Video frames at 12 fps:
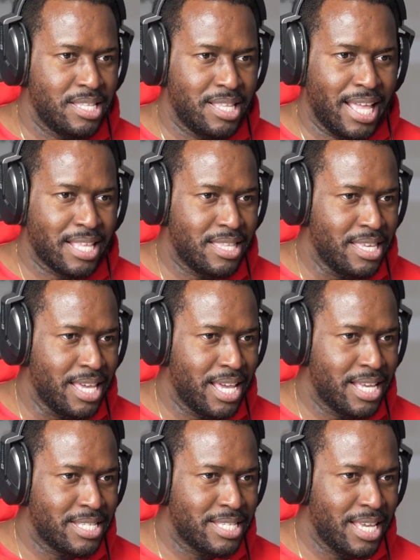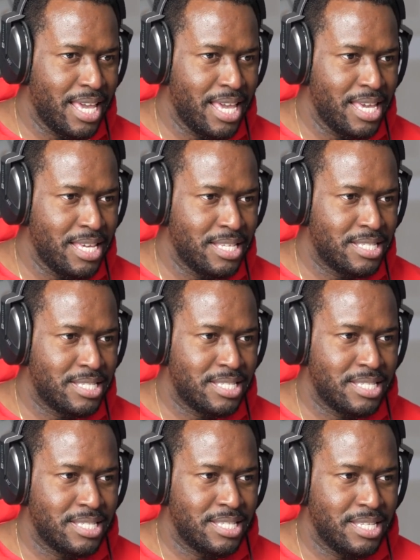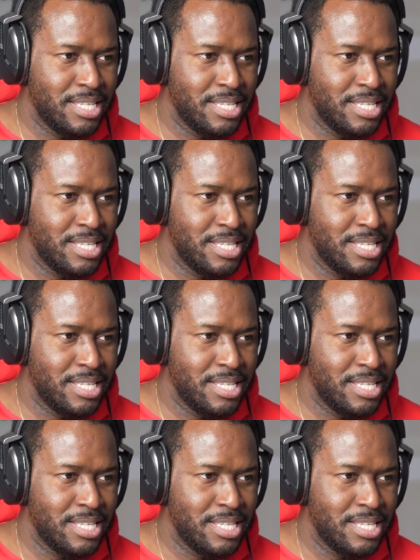like the S8,